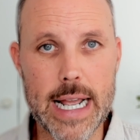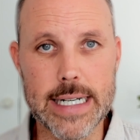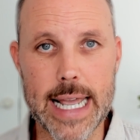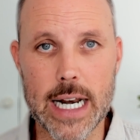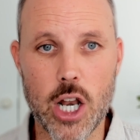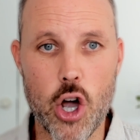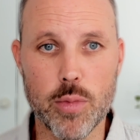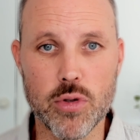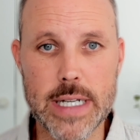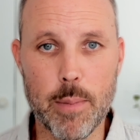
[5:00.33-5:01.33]

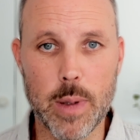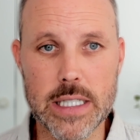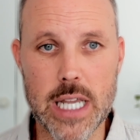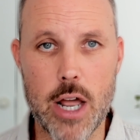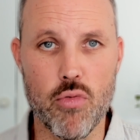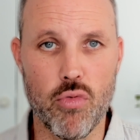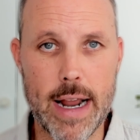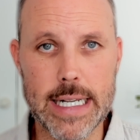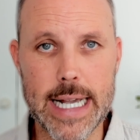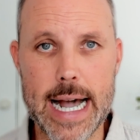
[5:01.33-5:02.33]
downloadable templates and
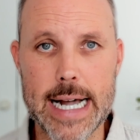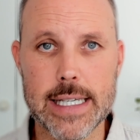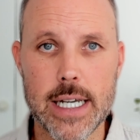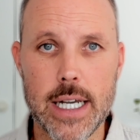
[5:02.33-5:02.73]
rate cards